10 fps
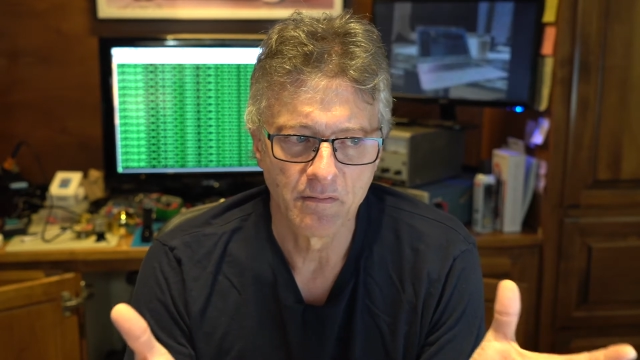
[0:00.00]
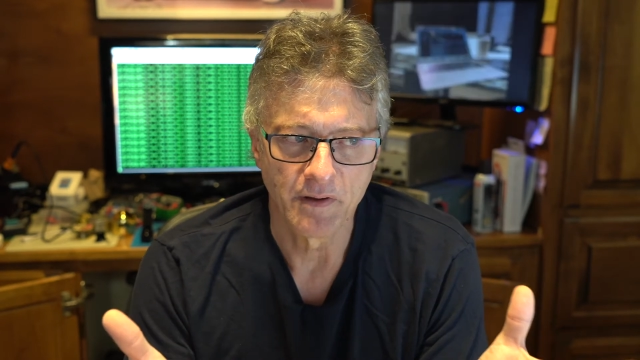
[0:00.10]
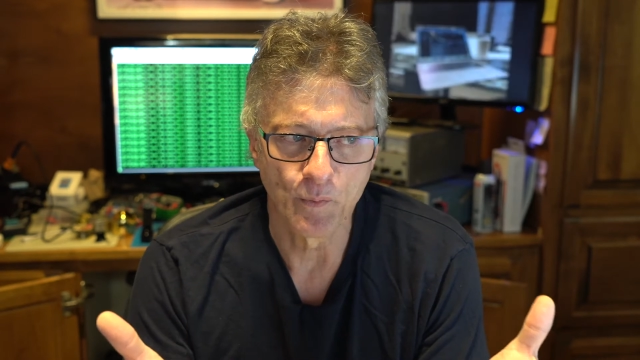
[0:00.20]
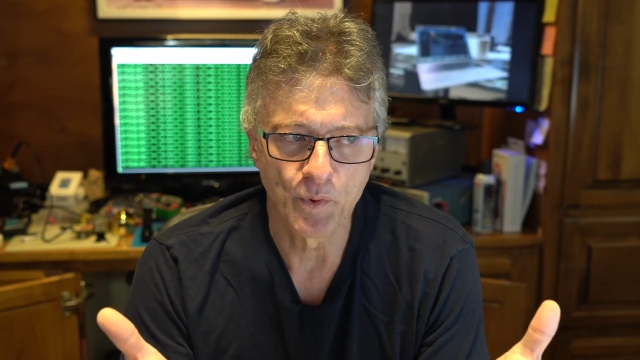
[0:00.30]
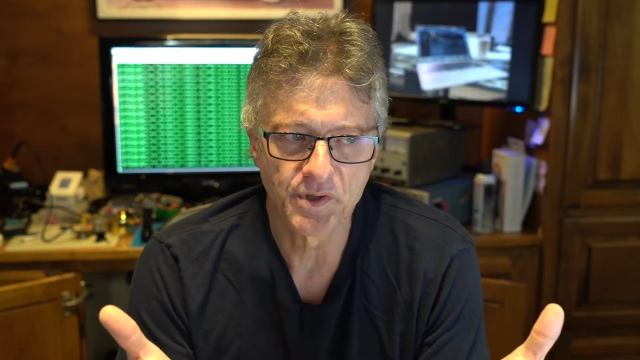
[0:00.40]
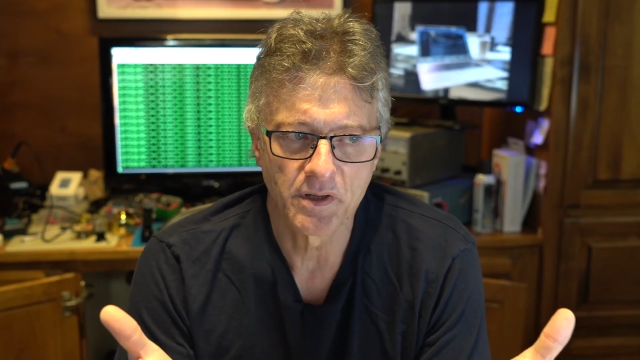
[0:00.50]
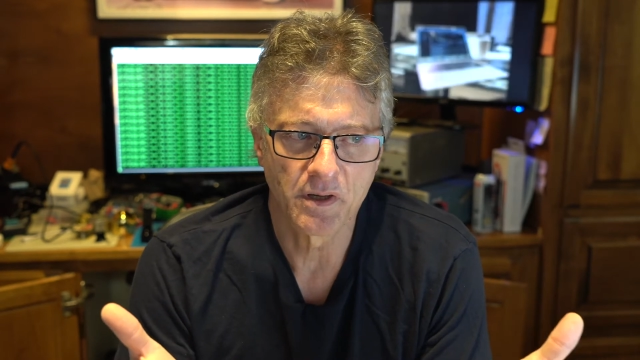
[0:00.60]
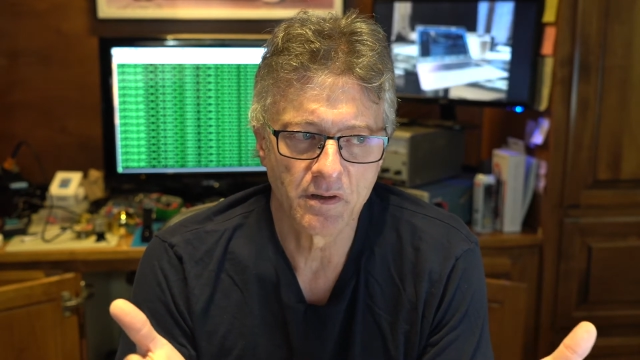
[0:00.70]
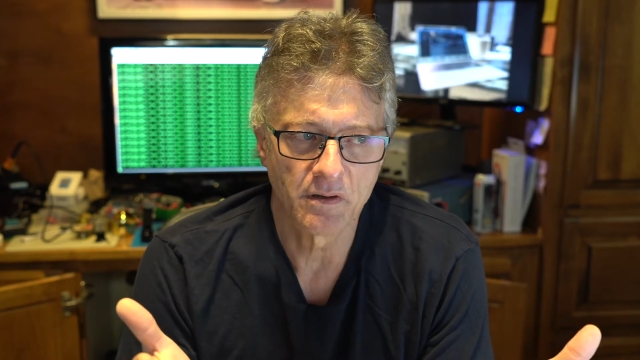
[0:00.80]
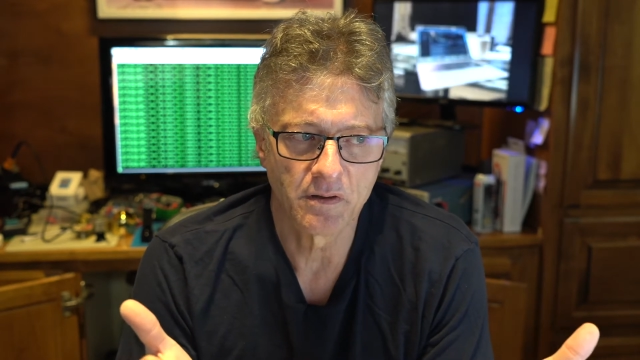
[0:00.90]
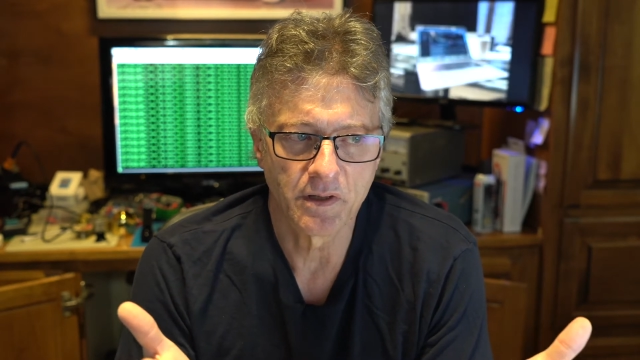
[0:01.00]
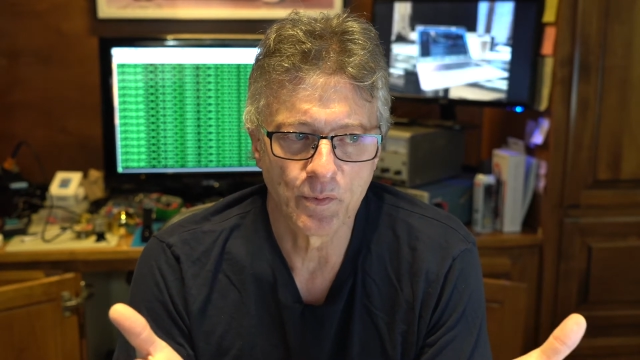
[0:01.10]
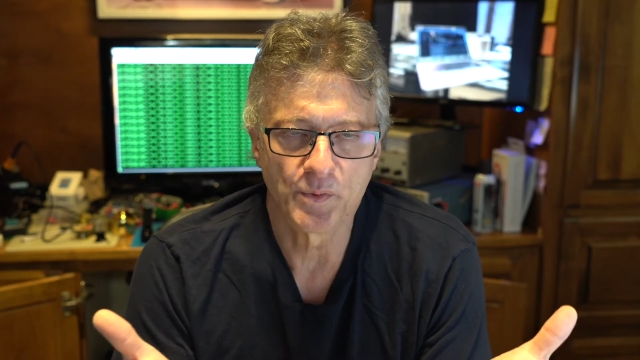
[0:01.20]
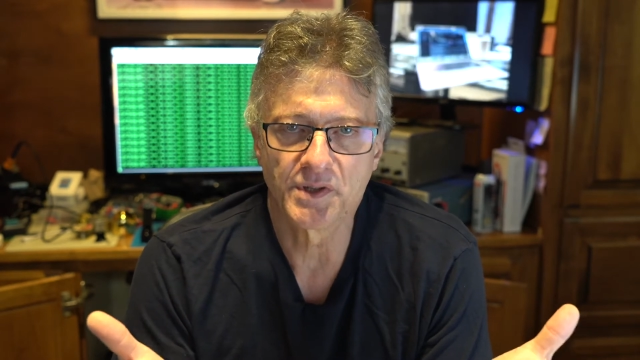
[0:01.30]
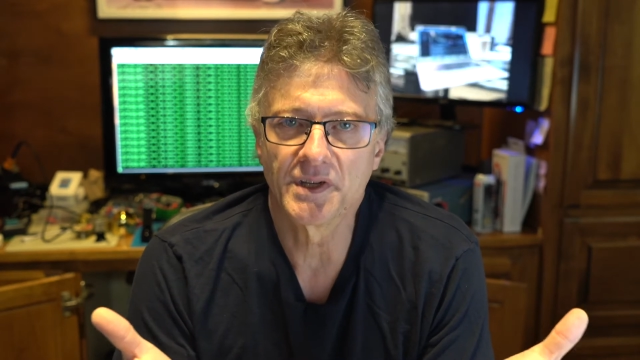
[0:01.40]
it was a
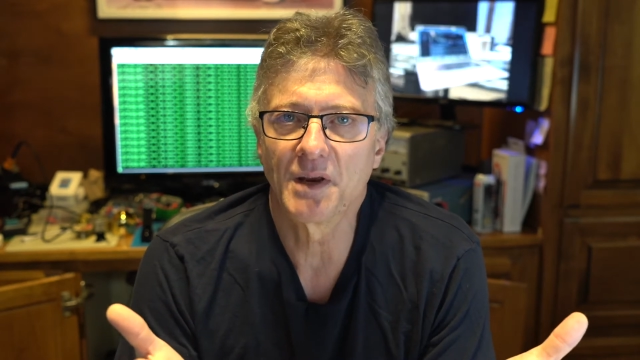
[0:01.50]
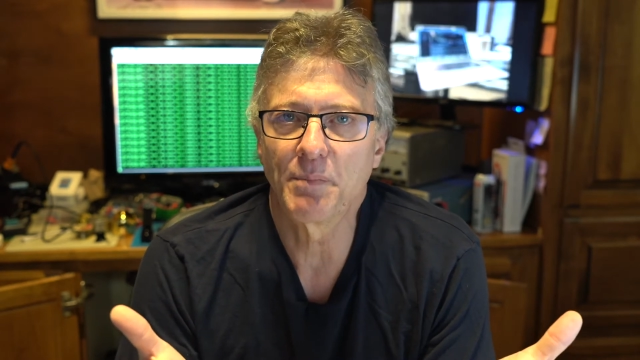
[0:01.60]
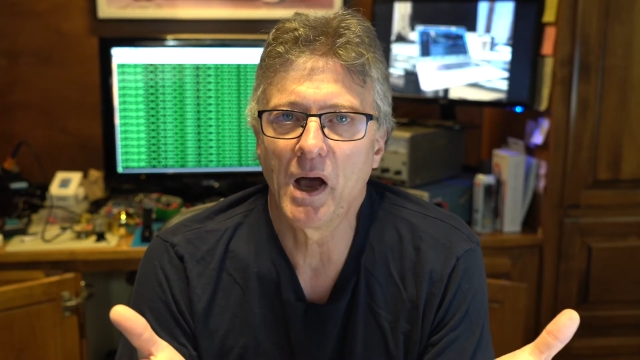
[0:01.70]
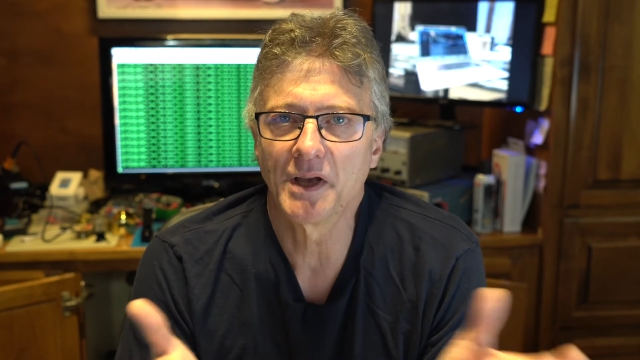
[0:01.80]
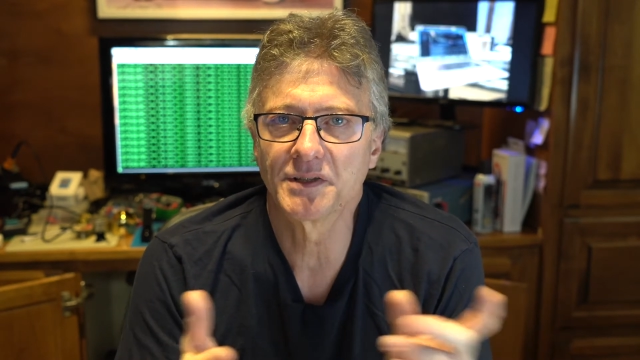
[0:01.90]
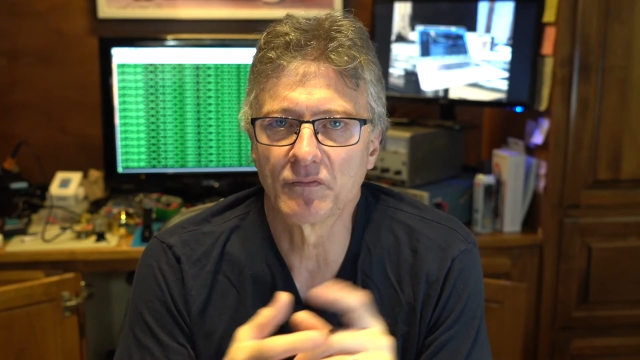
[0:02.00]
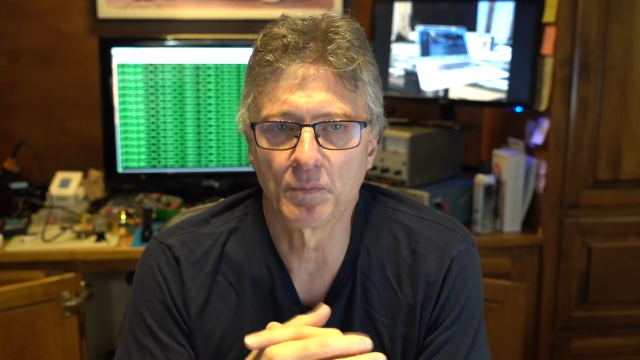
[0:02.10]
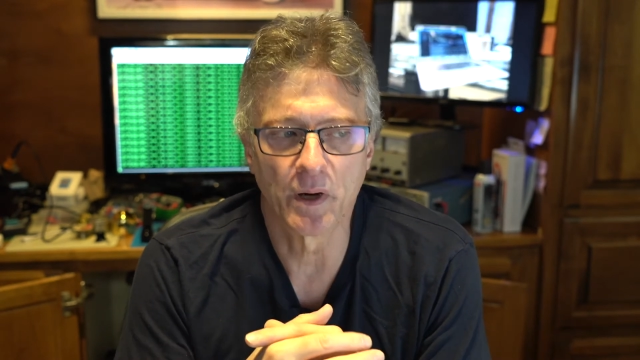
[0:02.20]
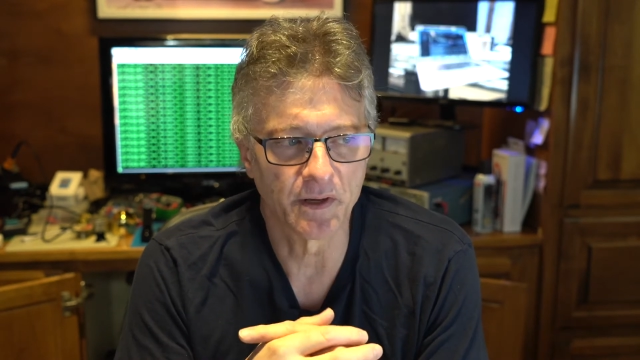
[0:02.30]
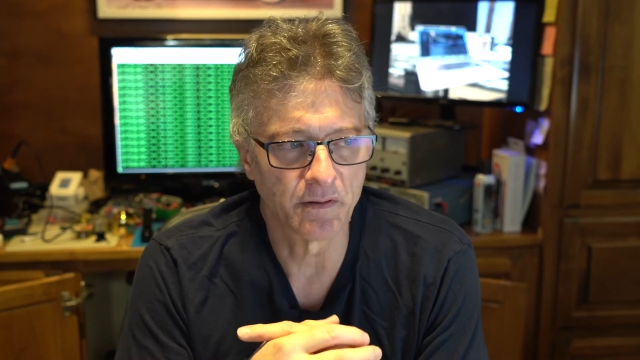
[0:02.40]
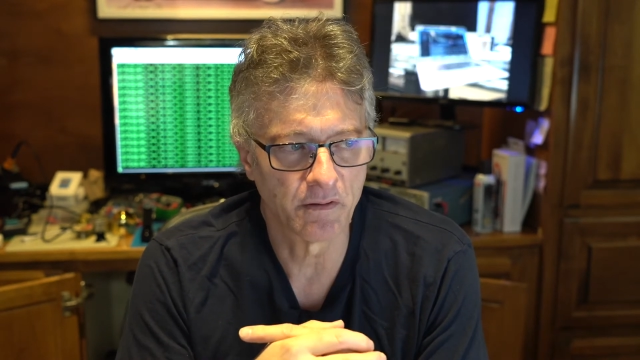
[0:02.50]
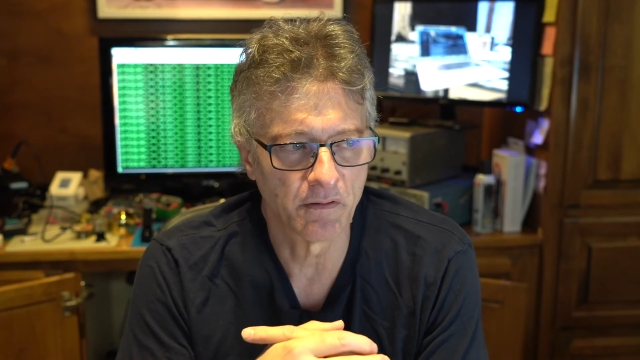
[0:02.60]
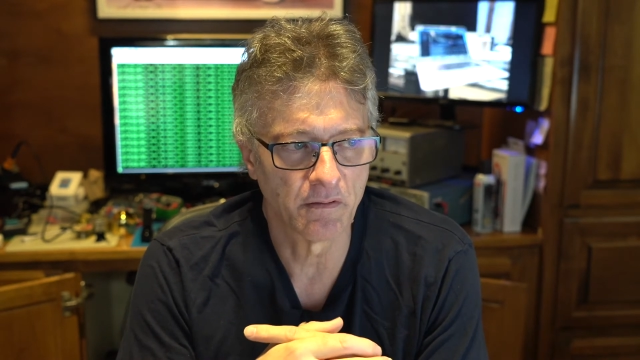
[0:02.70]
net positive for Biden.